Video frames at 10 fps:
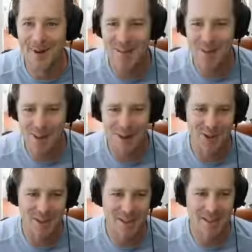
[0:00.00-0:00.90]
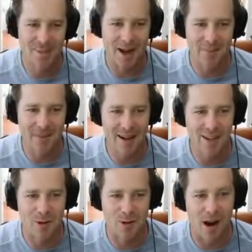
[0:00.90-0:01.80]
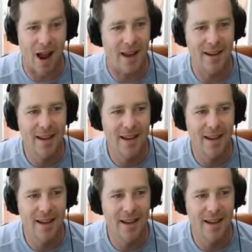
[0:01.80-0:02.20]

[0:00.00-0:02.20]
gonna be able to do this, but I'm gonna try.